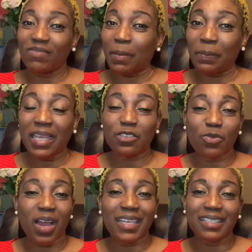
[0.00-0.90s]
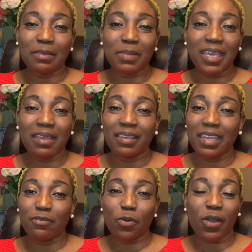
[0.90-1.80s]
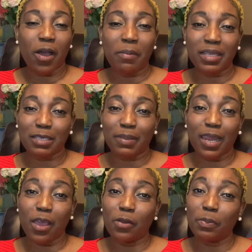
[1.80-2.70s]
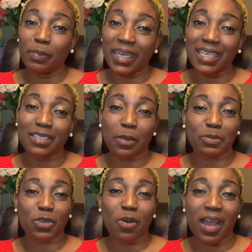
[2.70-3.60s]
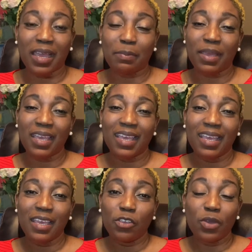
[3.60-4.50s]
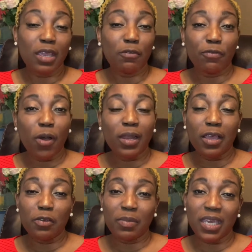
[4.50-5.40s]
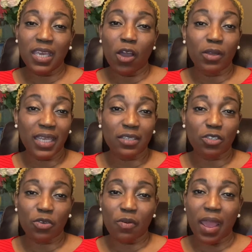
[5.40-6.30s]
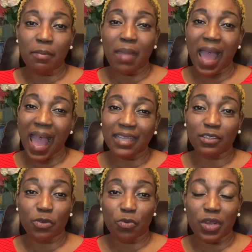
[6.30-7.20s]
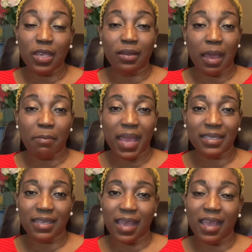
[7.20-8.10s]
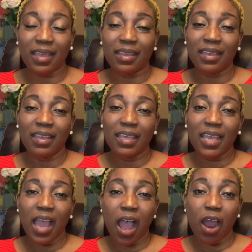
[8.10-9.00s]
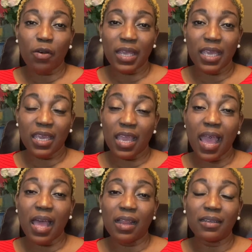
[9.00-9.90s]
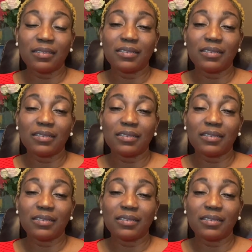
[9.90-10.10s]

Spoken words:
Please write to me, leave your comments below, please subscribe. You can follow me on Instagram at The Real Ameze, R-E-E-L,